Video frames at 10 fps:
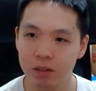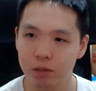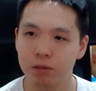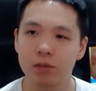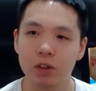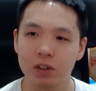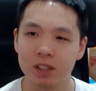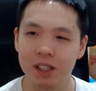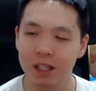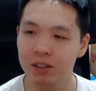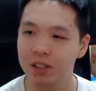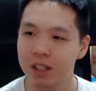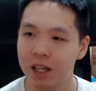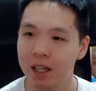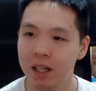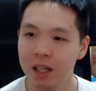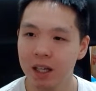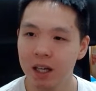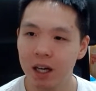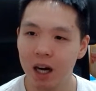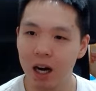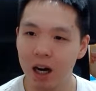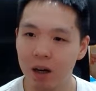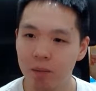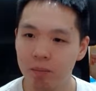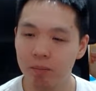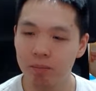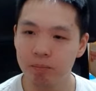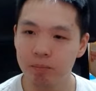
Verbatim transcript: first sales day, um,